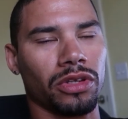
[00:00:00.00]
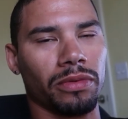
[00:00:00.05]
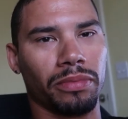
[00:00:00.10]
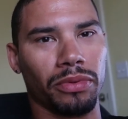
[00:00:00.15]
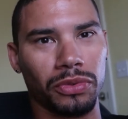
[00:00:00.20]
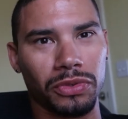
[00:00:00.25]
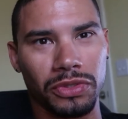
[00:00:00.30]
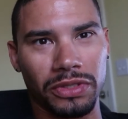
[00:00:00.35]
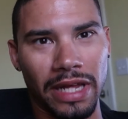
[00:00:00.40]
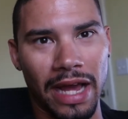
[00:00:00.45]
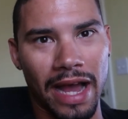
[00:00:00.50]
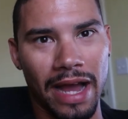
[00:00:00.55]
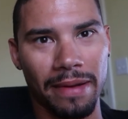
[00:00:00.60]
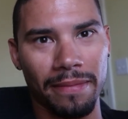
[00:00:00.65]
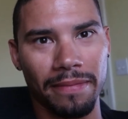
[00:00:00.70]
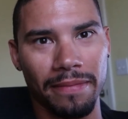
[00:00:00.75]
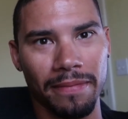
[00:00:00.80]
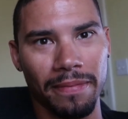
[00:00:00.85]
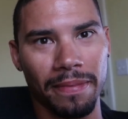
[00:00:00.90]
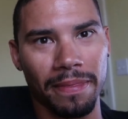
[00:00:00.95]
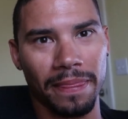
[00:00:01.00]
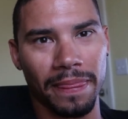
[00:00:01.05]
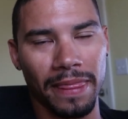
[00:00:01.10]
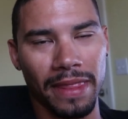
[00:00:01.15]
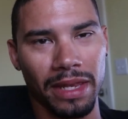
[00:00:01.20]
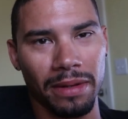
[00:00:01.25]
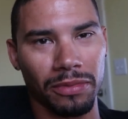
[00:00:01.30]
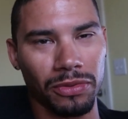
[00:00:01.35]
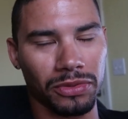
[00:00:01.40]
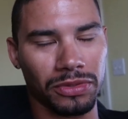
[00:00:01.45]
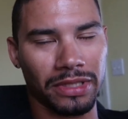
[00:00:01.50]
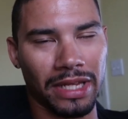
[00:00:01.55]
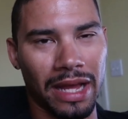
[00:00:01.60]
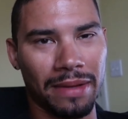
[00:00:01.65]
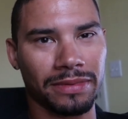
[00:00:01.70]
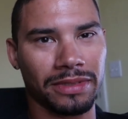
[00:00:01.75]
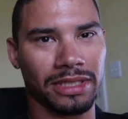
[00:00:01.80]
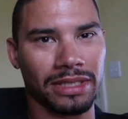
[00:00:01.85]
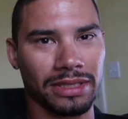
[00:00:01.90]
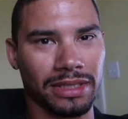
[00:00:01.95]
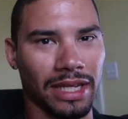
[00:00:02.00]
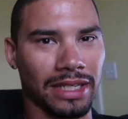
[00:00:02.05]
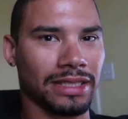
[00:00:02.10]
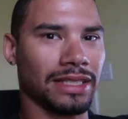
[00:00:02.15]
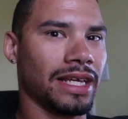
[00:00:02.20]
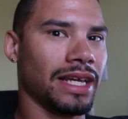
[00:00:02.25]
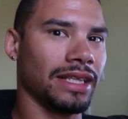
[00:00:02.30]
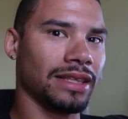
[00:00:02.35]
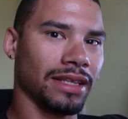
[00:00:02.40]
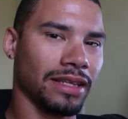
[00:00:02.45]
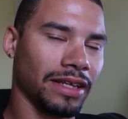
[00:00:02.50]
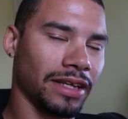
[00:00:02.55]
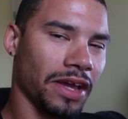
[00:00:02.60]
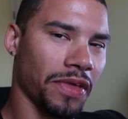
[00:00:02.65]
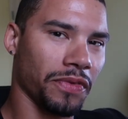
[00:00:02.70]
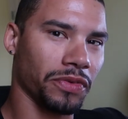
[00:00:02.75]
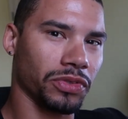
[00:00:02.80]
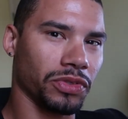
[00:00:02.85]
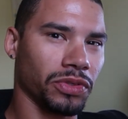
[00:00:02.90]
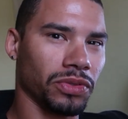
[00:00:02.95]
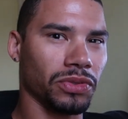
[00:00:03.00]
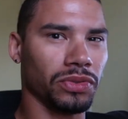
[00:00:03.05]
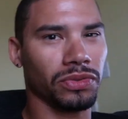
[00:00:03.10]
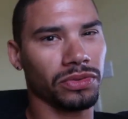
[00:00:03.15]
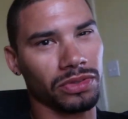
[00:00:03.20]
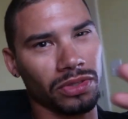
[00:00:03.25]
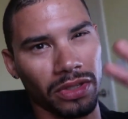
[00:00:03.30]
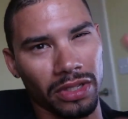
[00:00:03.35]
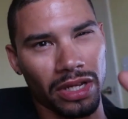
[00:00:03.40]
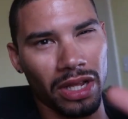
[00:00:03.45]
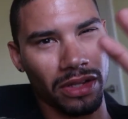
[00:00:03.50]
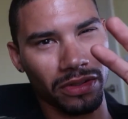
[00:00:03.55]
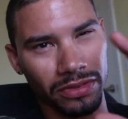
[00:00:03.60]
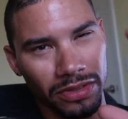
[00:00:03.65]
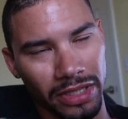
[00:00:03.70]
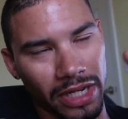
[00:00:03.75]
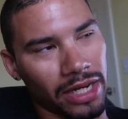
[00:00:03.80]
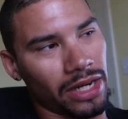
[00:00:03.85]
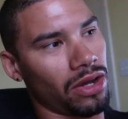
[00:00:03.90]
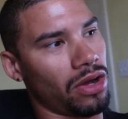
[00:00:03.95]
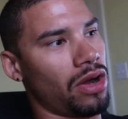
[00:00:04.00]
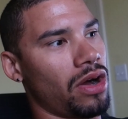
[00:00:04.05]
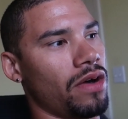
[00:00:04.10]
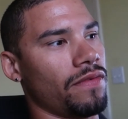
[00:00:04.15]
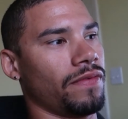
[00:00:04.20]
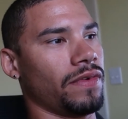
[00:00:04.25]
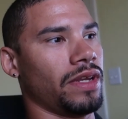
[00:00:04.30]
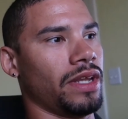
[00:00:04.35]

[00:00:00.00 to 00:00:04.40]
The boost tap. And the boost tap sees less heat than the other two, so the colors are kind of off.